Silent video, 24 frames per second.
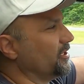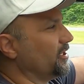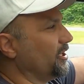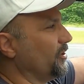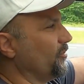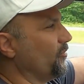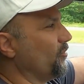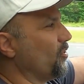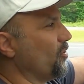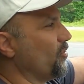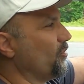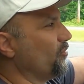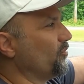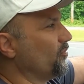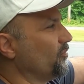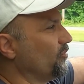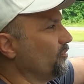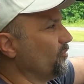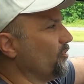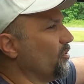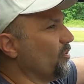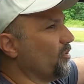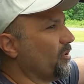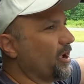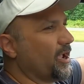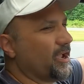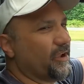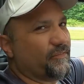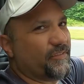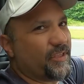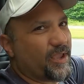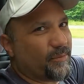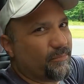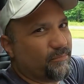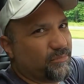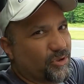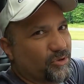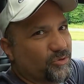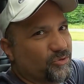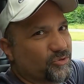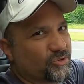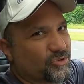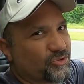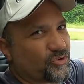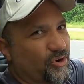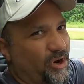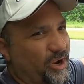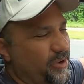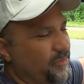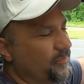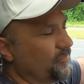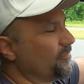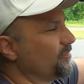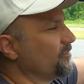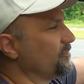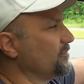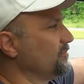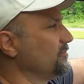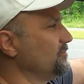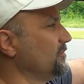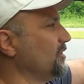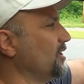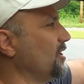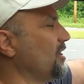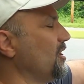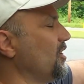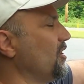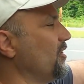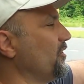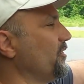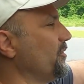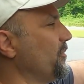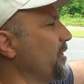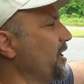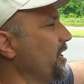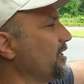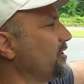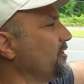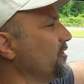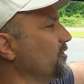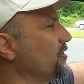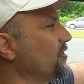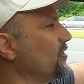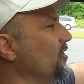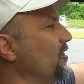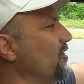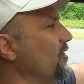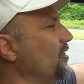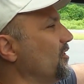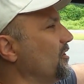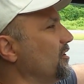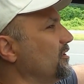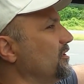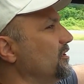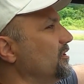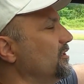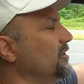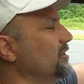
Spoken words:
It won't have that blue stripe on the back of your car.